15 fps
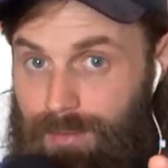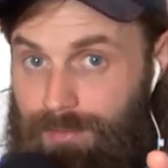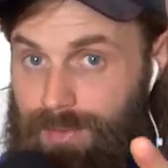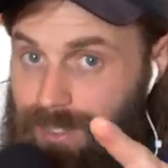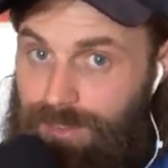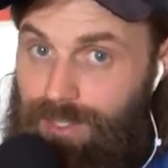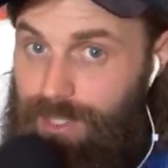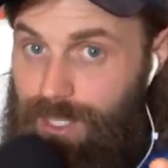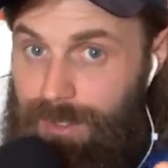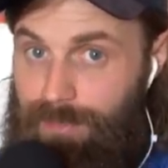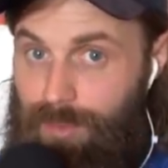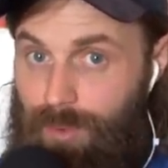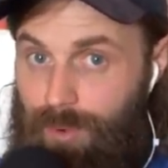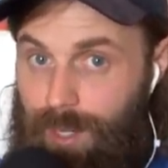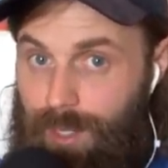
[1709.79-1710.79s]
That's the key
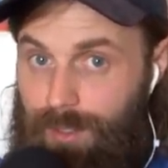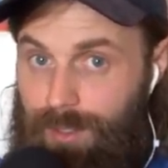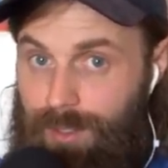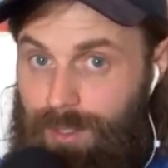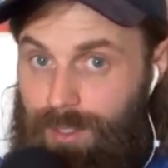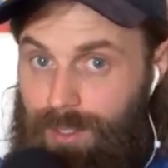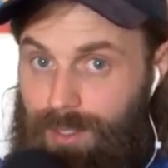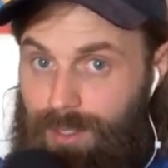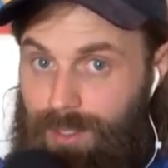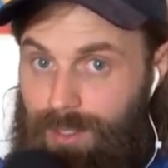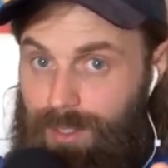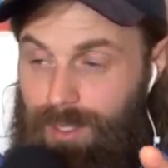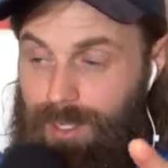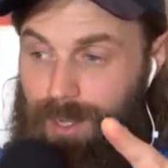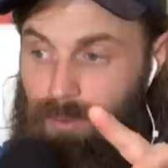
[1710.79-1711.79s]
point.
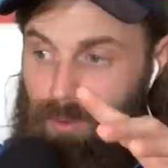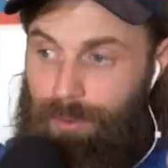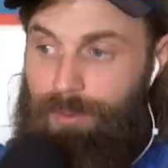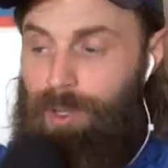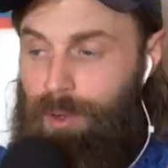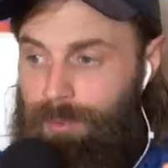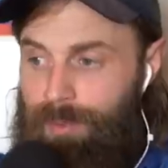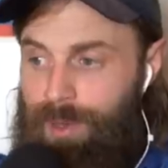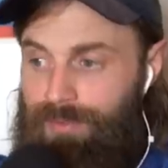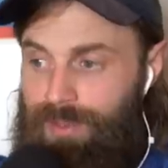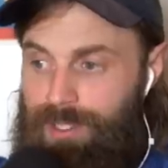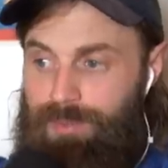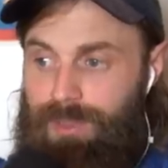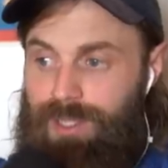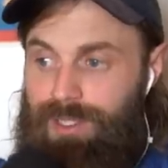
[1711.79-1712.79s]
And I want to be open about
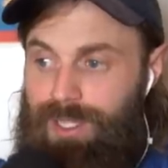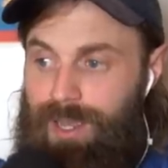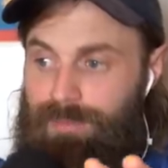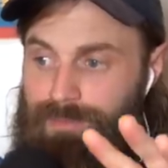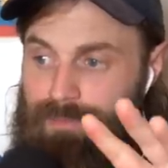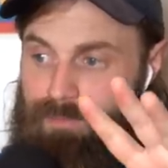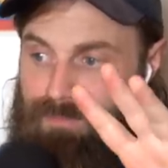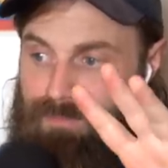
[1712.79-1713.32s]
this because I